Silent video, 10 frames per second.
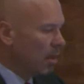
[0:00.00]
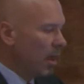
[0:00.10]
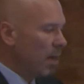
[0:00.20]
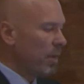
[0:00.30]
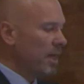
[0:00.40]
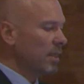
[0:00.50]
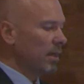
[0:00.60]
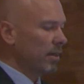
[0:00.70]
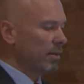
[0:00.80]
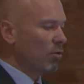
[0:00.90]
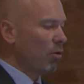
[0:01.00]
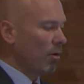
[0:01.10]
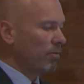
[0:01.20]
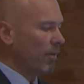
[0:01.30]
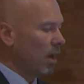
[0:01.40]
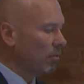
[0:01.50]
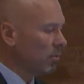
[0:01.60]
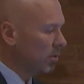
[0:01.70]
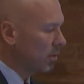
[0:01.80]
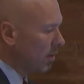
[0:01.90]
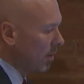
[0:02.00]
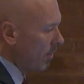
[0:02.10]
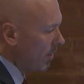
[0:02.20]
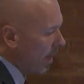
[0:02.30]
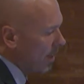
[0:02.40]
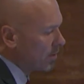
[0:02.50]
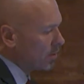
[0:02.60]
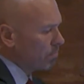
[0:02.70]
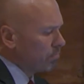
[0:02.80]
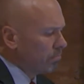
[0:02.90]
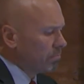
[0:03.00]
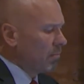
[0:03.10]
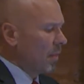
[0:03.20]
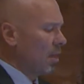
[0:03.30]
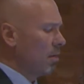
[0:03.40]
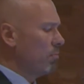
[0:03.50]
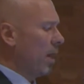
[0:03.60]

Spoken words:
And basically the court found that by